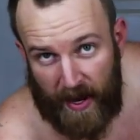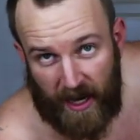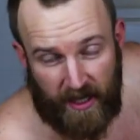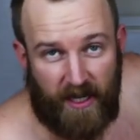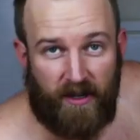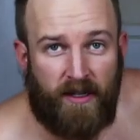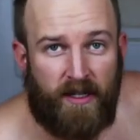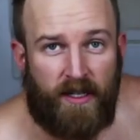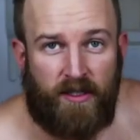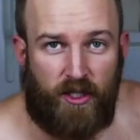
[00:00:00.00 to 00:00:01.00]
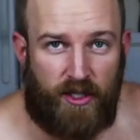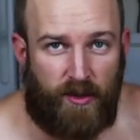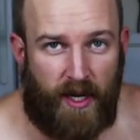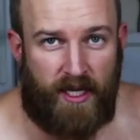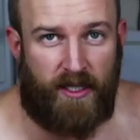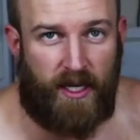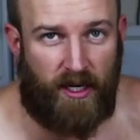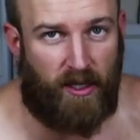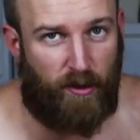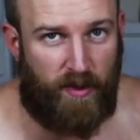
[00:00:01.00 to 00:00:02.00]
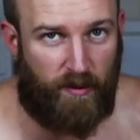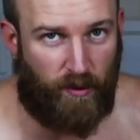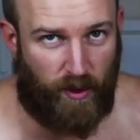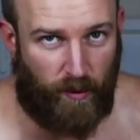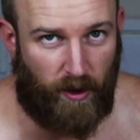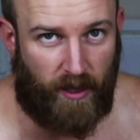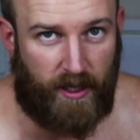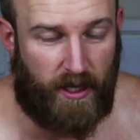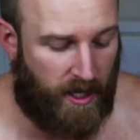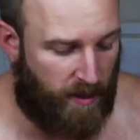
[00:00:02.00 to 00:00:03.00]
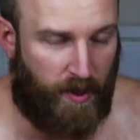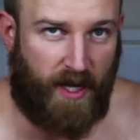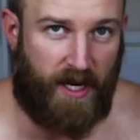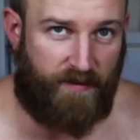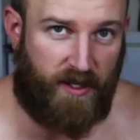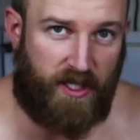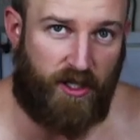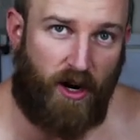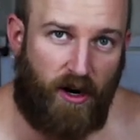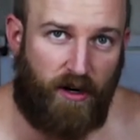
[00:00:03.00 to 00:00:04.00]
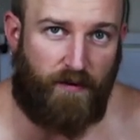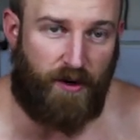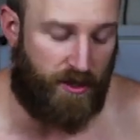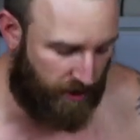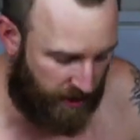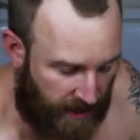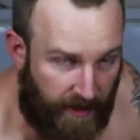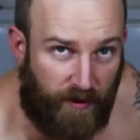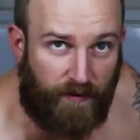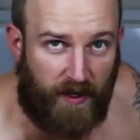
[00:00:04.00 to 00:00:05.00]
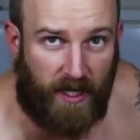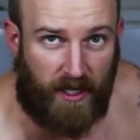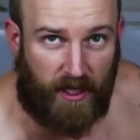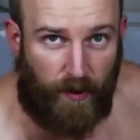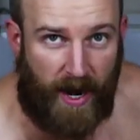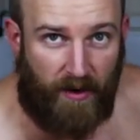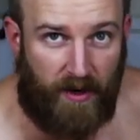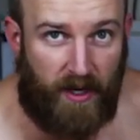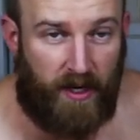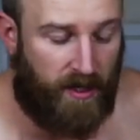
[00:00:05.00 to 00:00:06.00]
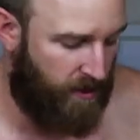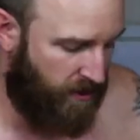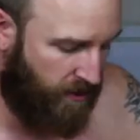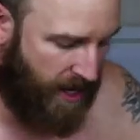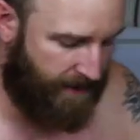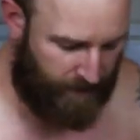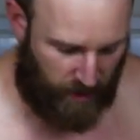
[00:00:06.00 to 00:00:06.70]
back here just so I can get a little bit more work. But if this is hard for you, just leave your feet on the ground. Okay,